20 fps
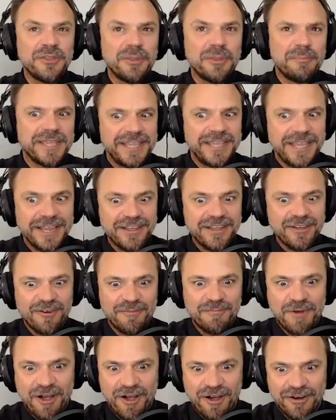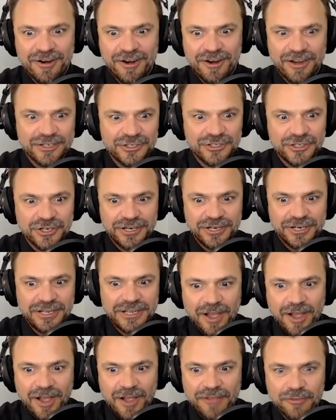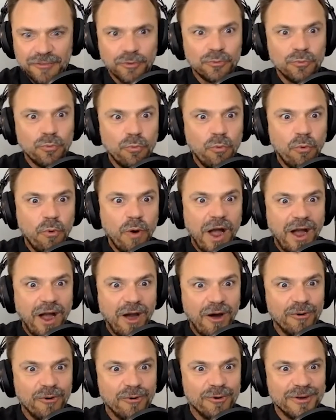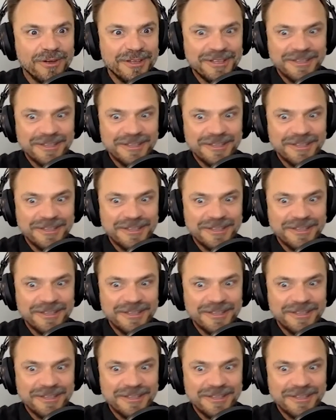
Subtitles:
the beginning of my online journey, I thought, wow,